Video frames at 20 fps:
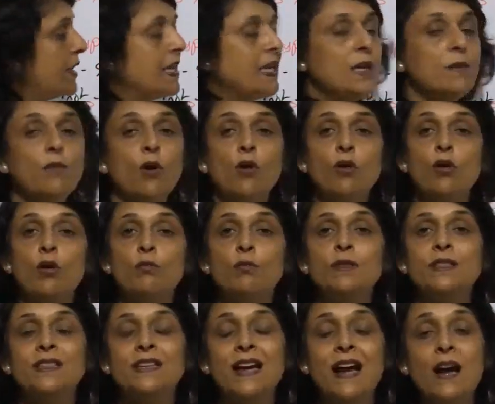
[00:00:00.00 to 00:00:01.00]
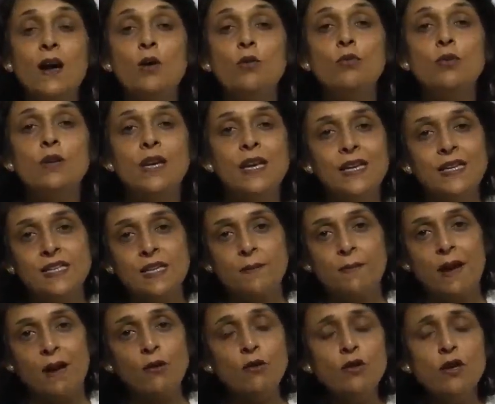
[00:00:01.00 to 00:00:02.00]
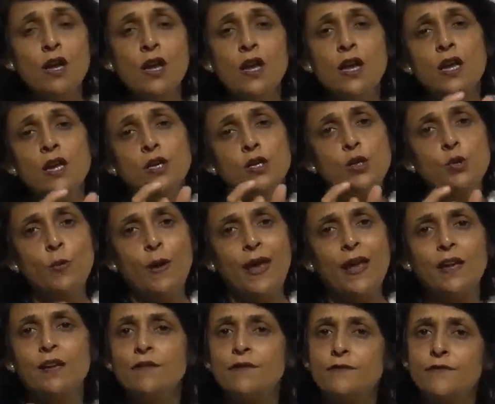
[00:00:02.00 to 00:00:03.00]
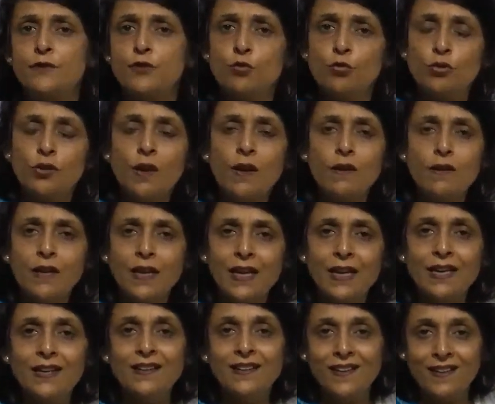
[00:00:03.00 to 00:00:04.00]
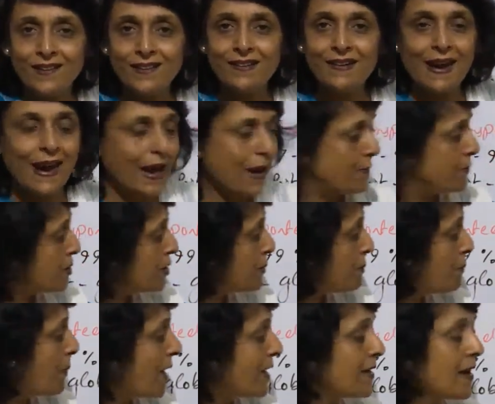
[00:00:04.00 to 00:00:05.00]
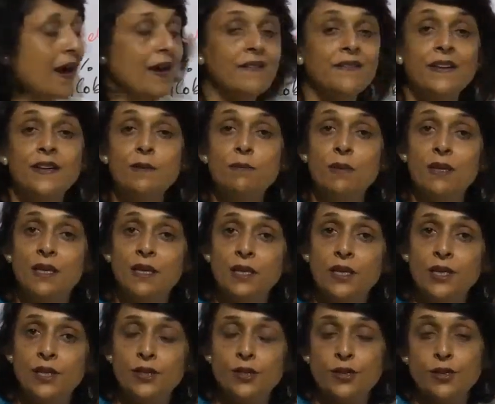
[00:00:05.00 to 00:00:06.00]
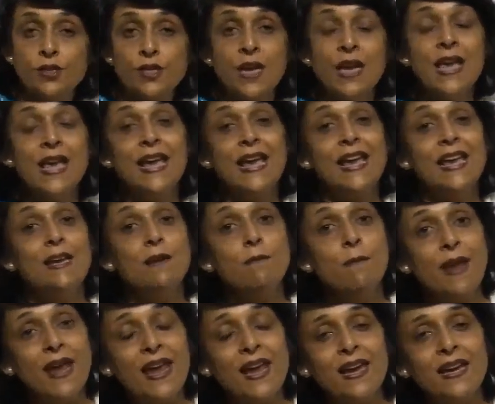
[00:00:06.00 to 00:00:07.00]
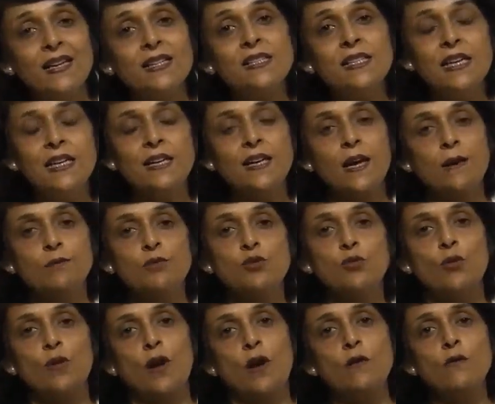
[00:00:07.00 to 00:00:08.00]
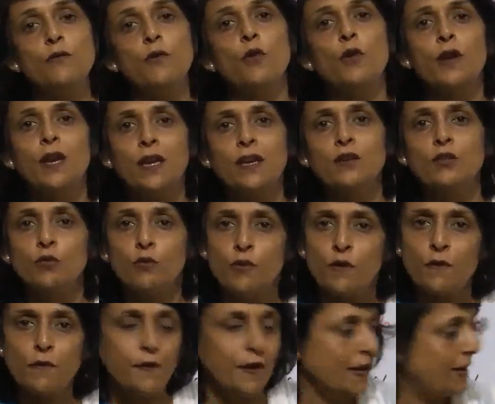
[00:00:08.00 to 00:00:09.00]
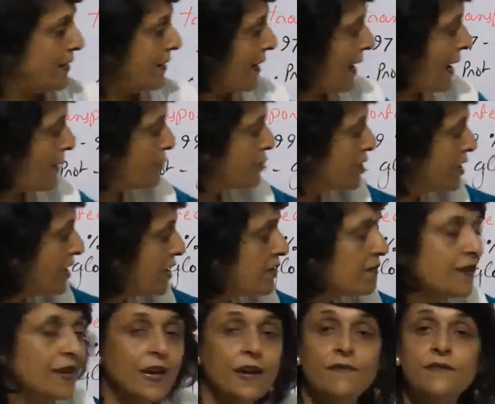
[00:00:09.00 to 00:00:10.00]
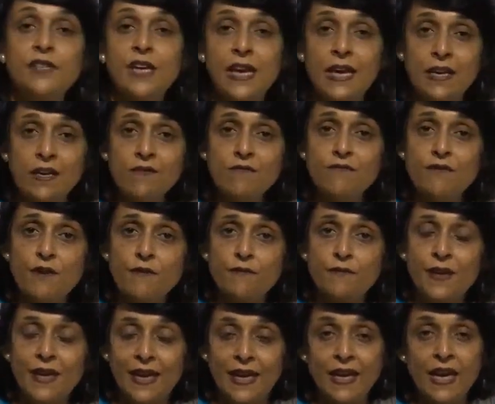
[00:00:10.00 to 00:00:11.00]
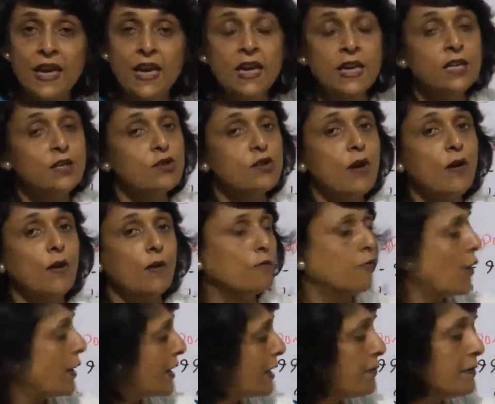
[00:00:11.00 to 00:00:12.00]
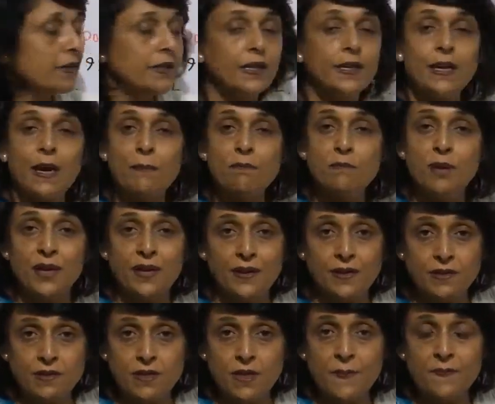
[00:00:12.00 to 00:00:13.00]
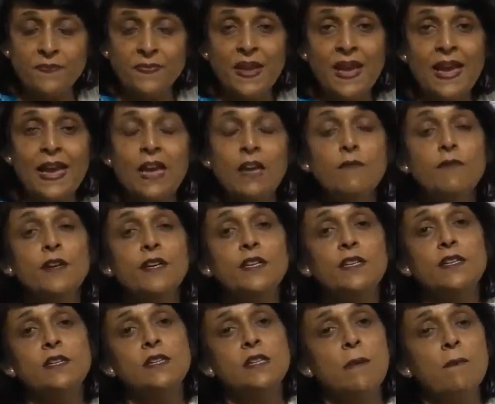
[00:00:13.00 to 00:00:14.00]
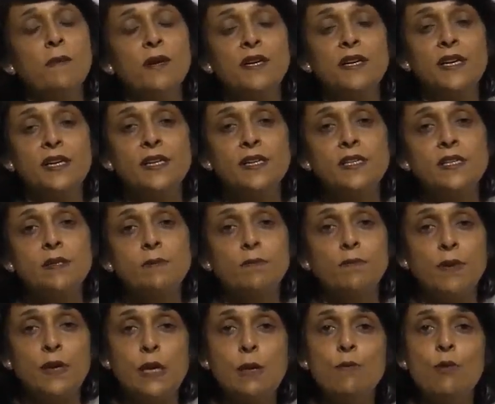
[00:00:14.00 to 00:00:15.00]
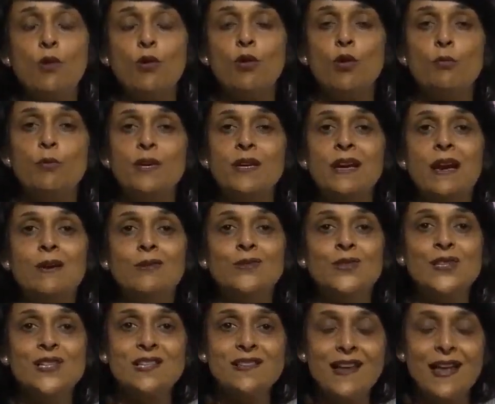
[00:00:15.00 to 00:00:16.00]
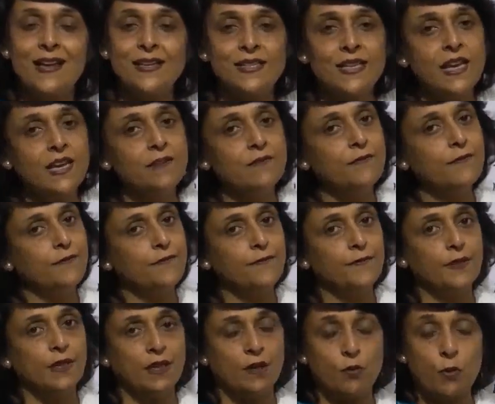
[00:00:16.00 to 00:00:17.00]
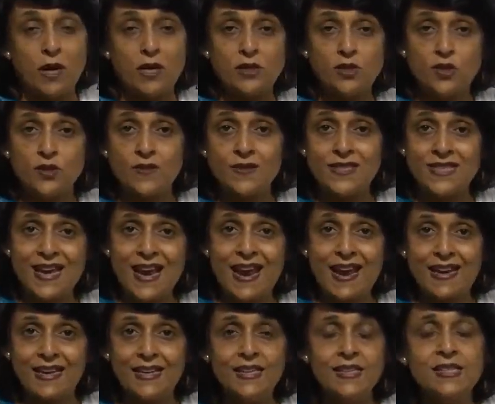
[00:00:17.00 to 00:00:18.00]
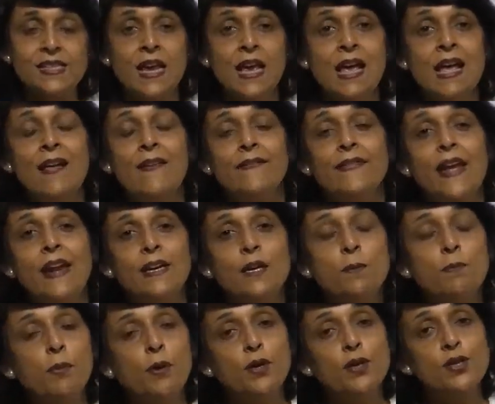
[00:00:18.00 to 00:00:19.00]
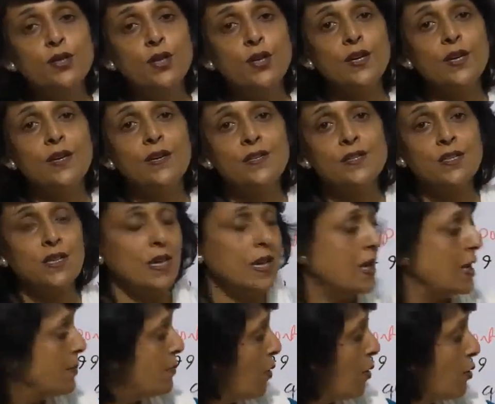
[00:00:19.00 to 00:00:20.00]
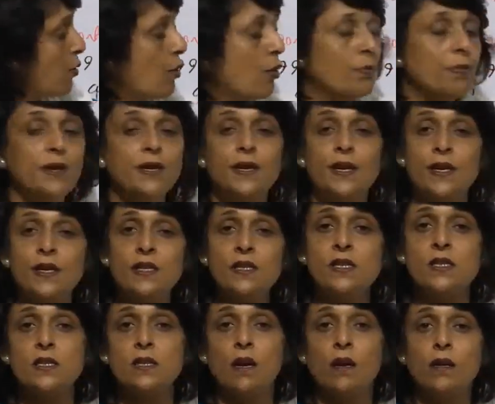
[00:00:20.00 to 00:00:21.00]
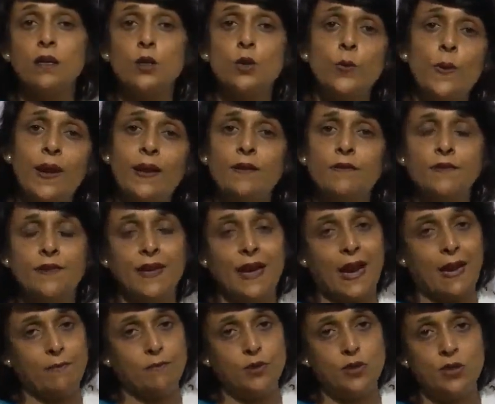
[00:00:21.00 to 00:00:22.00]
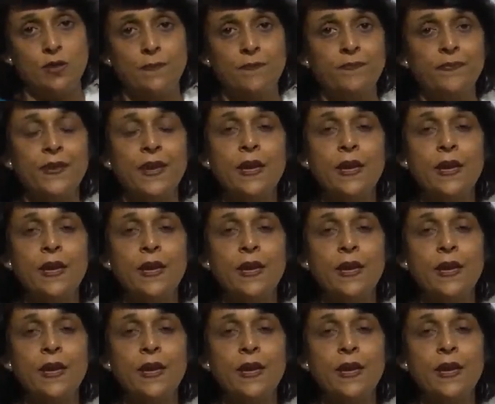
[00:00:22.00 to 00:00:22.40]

the hemoglobin count is about 12 to 13 grams per 100 milliliters. In males, it comes to around 14 to 15 grams. Here we have taken 15. So whatever the number is, if somebody's hemoglobin count is less, and if the question says that a person's hemoglobin is 12 grams,